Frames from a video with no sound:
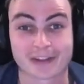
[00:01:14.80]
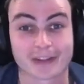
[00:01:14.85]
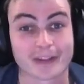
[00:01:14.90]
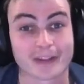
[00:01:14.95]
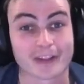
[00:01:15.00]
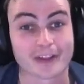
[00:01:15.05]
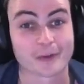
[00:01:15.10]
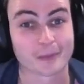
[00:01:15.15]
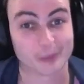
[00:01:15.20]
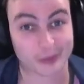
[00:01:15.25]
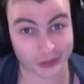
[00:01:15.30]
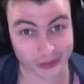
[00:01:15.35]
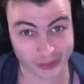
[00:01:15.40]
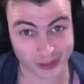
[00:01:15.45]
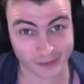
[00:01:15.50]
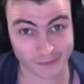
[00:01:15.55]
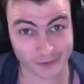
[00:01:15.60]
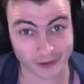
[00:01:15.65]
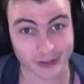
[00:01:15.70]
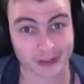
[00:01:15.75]
on the
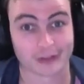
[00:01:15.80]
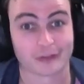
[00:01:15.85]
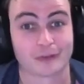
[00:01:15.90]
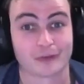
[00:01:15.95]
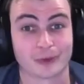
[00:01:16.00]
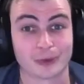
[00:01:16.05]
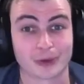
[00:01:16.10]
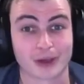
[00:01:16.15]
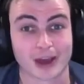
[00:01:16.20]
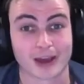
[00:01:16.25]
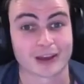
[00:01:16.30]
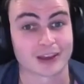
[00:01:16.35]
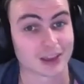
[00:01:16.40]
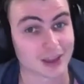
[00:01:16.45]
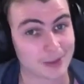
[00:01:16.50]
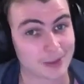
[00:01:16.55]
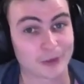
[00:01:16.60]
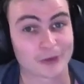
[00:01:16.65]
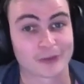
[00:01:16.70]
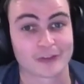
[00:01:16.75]
specifics of WCAG
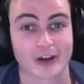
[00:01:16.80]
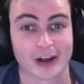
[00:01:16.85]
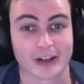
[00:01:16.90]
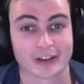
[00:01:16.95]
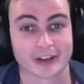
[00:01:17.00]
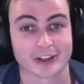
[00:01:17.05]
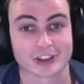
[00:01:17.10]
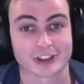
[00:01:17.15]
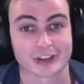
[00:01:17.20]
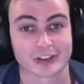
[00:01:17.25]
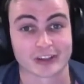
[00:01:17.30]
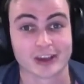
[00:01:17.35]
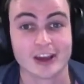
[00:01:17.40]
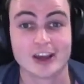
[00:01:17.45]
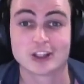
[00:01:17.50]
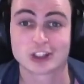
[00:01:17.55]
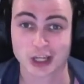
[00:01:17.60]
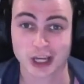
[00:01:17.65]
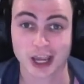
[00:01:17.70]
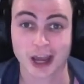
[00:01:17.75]
keyboard violations,
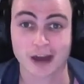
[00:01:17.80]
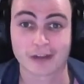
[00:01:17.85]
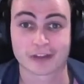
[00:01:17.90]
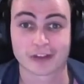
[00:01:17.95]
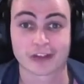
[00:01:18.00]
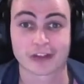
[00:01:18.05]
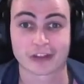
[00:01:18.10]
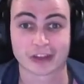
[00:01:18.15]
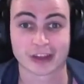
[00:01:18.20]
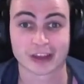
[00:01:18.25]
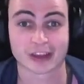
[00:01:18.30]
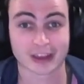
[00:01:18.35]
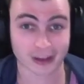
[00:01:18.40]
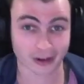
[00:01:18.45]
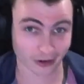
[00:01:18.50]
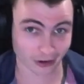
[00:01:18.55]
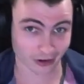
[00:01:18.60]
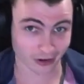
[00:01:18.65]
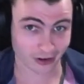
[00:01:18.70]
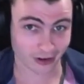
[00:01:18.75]
check out this link
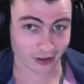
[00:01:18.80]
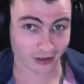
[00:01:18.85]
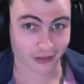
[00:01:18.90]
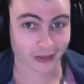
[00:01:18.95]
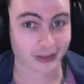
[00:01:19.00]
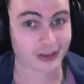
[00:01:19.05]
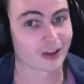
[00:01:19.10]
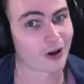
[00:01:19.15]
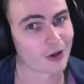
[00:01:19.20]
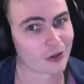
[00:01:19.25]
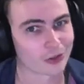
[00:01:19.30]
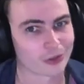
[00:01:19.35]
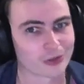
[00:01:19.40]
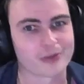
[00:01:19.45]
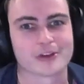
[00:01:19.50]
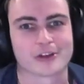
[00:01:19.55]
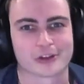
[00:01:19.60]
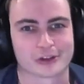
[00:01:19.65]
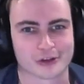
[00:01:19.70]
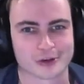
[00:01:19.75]
here. Link also in the
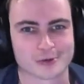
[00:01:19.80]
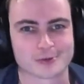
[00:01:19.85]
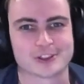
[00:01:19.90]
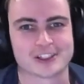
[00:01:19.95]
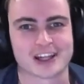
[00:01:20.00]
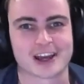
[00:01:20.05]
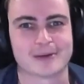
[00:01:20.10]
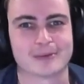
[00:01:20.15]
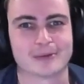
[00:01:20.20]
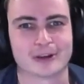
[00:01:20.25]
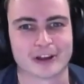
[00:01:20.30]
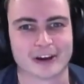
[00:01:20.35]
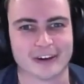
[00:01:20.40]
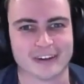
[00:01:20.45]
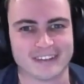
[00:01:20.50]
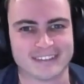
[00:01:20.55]
description down below.